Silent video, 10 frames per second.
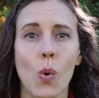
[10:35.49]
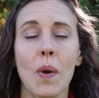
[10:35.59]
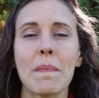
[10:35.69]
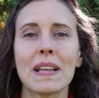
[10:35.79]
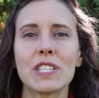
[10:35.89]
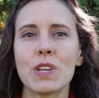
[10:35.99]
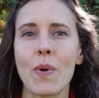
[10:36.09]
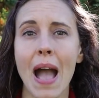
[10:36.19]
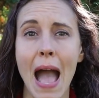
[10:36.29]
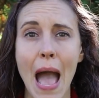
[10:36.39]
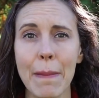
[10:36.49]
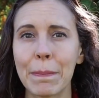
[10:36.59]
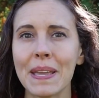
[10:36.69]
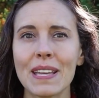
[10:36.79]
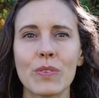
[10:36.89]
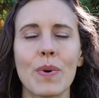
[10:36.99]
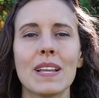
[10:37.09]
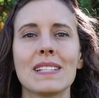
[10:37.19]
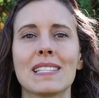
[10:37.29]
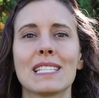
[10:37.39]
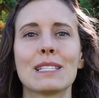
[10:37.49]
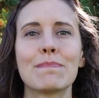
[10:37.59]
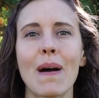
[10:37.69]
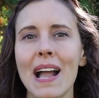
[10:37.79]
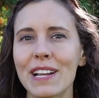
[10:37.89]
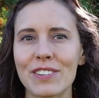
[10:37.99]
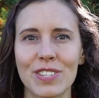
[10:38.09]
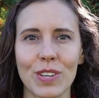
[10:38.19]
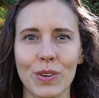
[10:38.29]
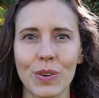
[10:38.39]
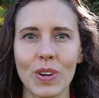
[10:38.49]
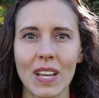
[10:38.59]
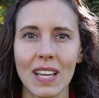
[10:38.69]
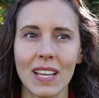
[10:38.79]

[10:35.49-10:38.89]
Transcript: what makes you happy, and what inspires you,